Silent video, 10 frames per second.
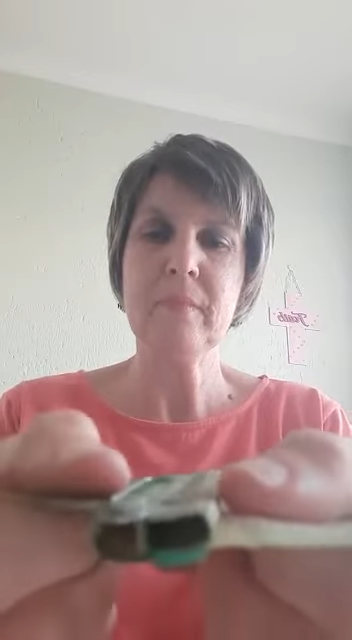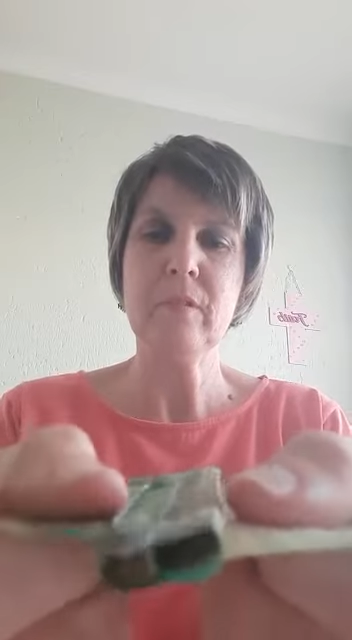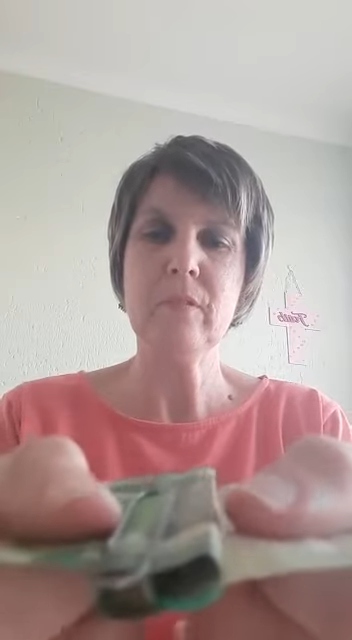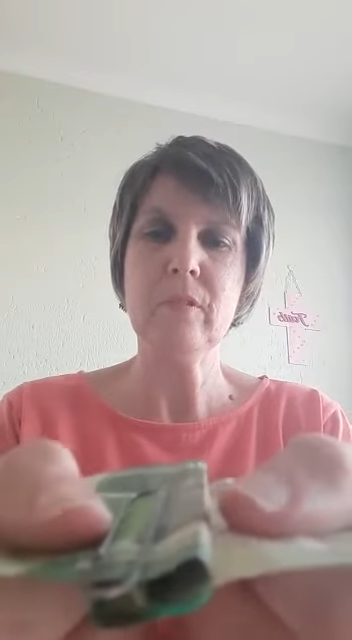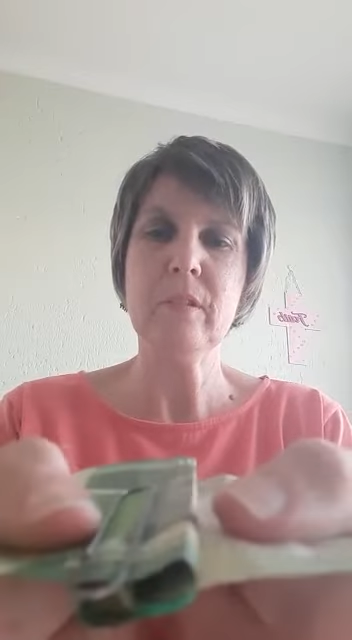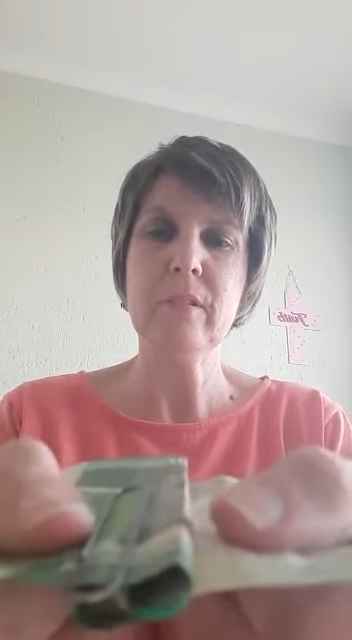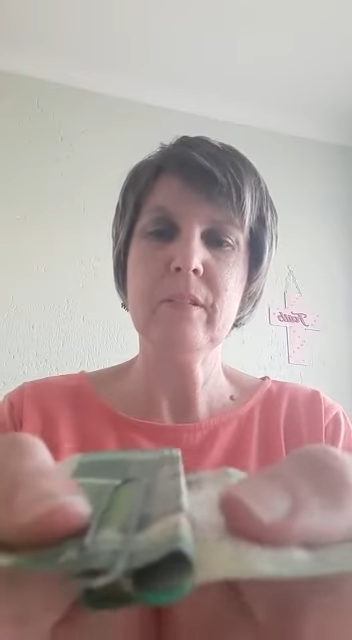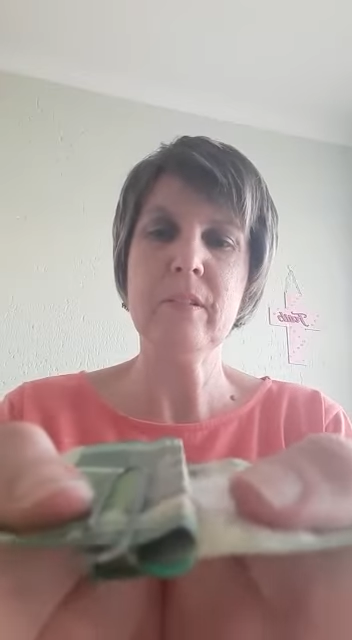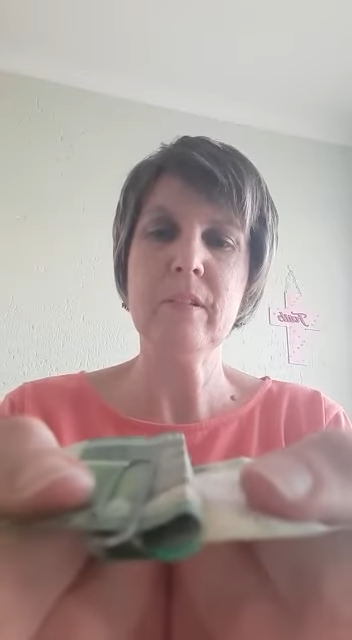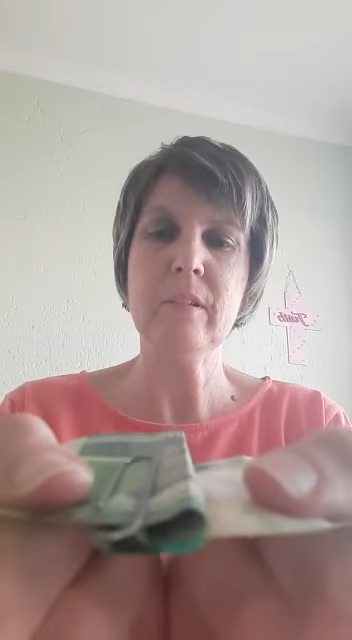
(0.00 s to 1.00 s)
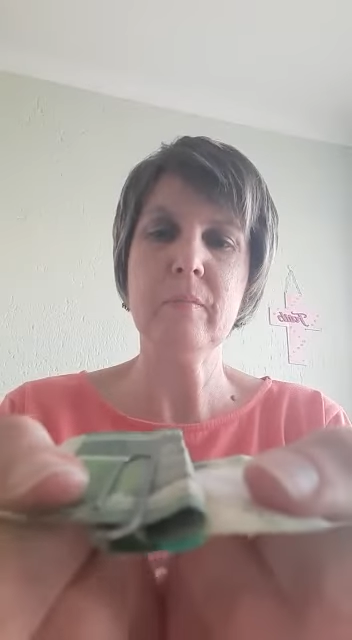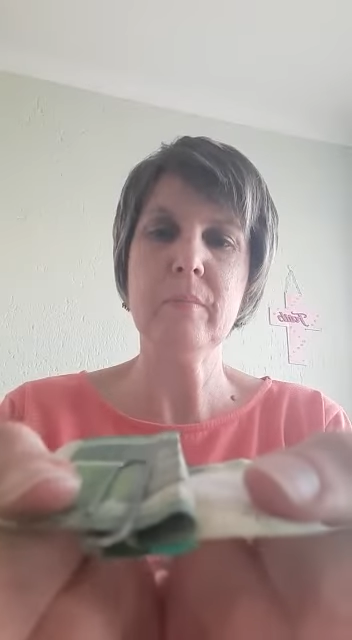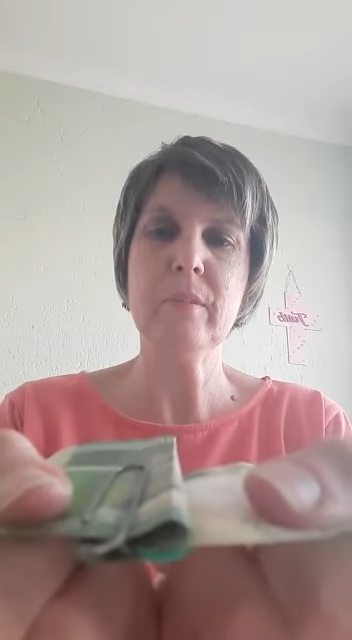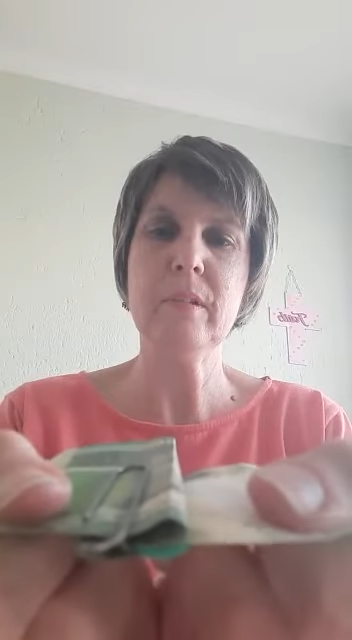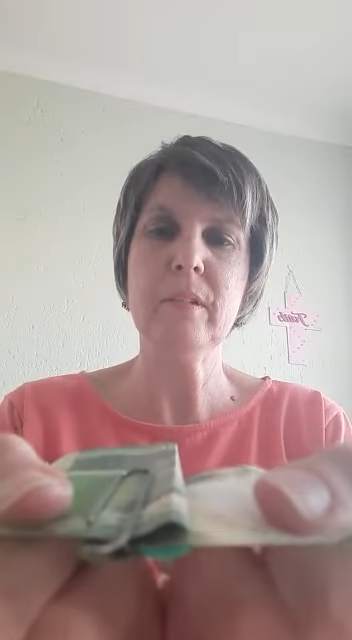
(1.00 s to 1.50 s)
As you can see, I'm
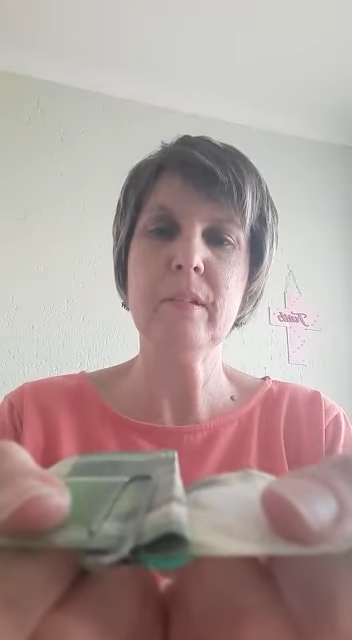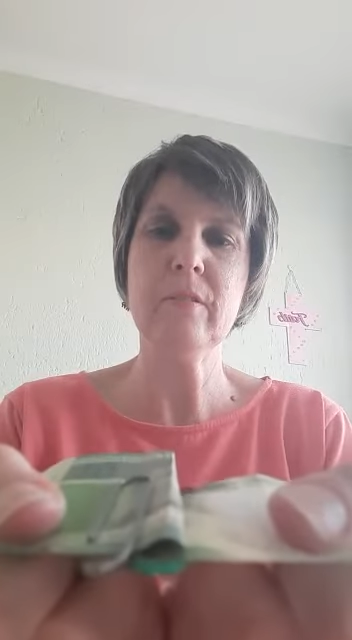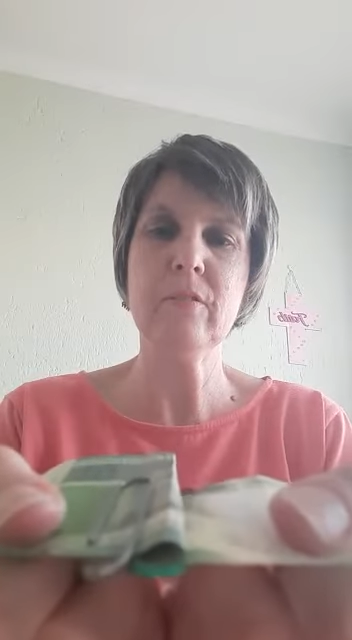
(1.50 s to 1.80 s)
pulling